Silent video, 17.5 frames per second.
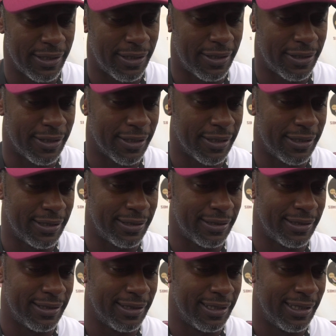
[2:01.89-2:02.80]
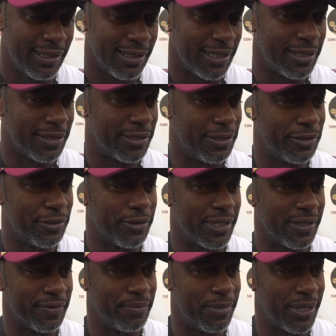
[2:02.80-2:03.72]
hard and going to
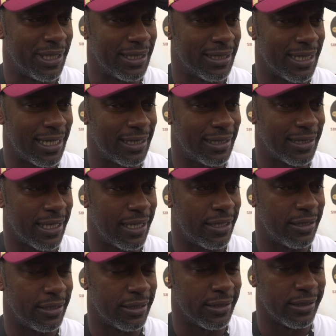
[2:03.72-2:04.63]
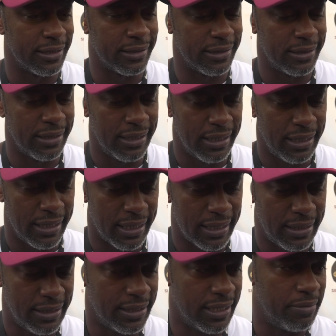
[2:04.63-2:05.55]
enjoy every minute that he's out here,
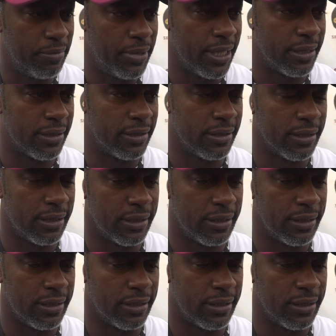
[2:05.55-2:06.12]
and he's getting better.